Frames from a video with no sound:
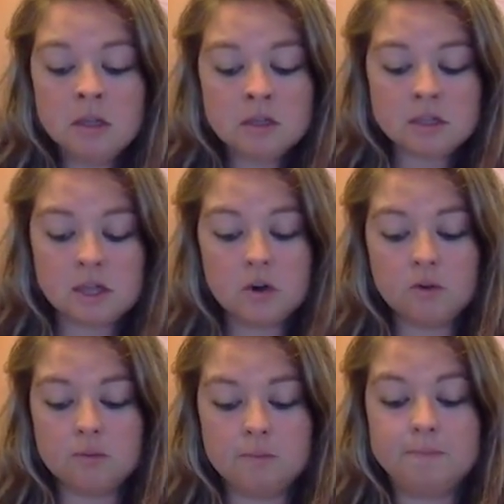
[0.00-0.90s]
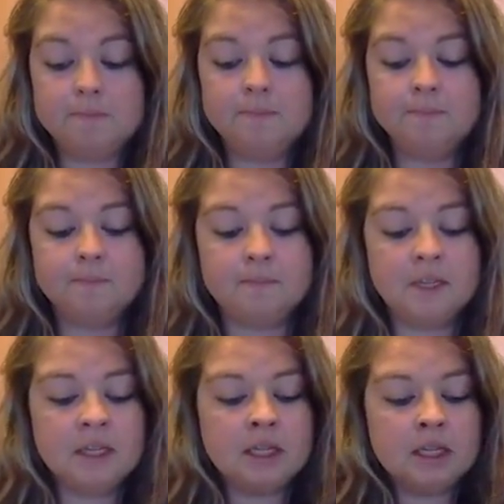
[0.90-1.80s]
So
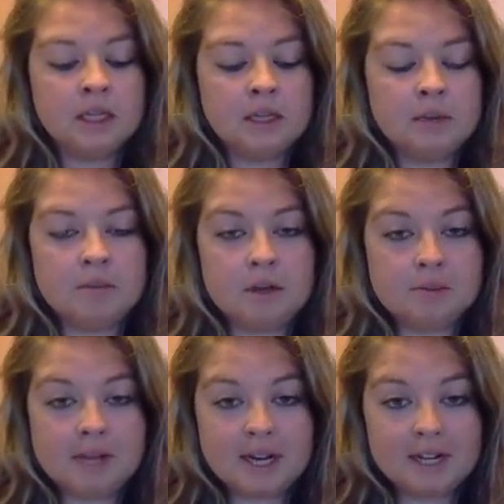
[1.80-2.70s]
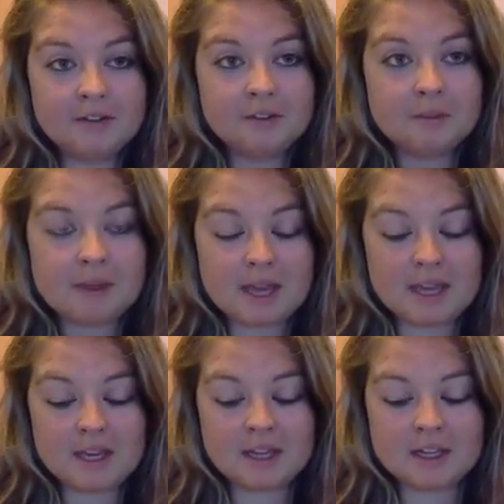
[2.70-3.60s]
meal planning for
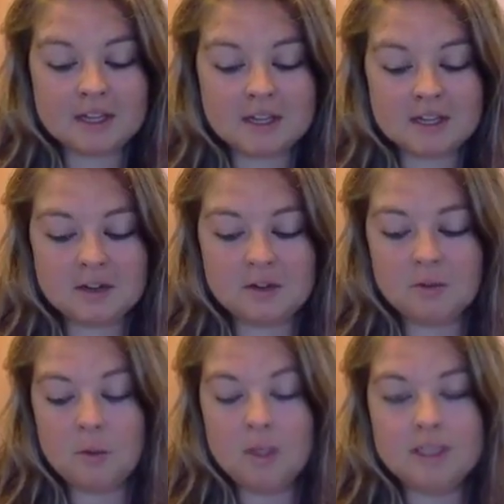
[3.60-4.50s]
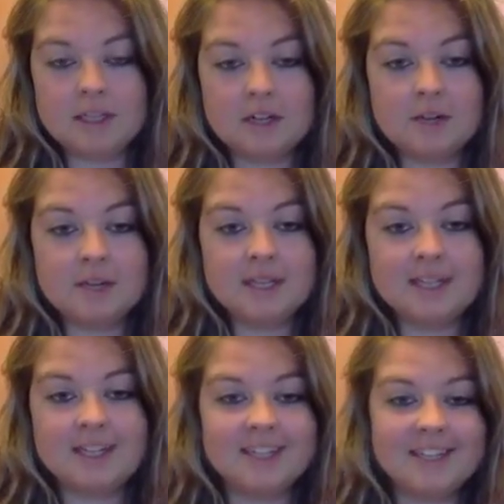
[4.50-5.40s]
me wasn't always
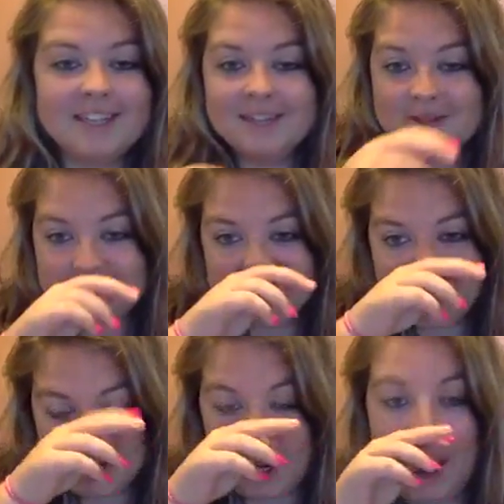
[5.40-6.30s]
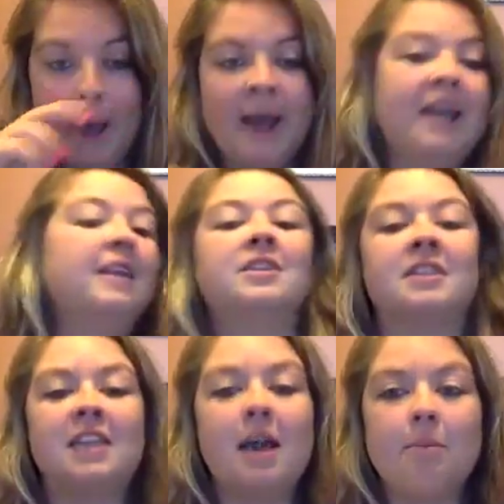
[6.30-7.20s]
easy, but I
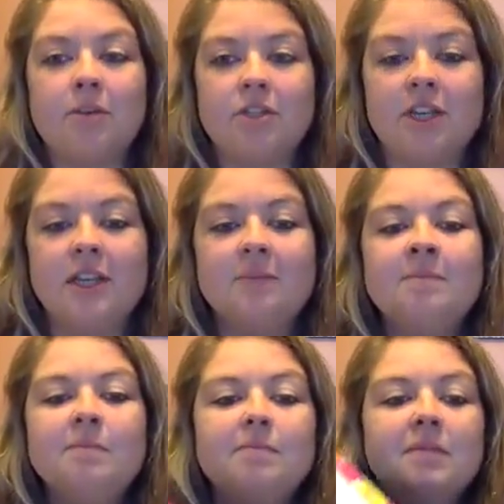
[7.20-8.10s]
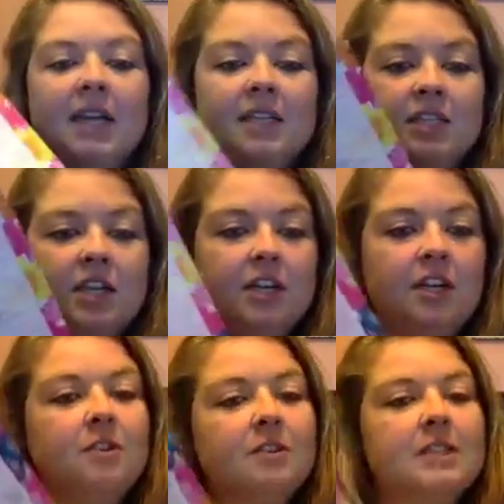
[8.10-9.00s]
just kept pushing. I started
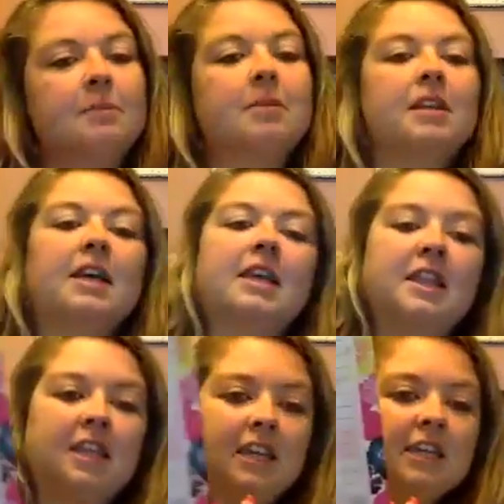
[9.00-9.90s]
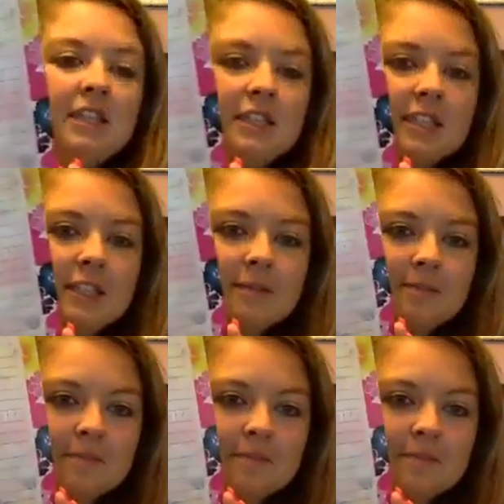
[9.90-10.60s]
out with something like this,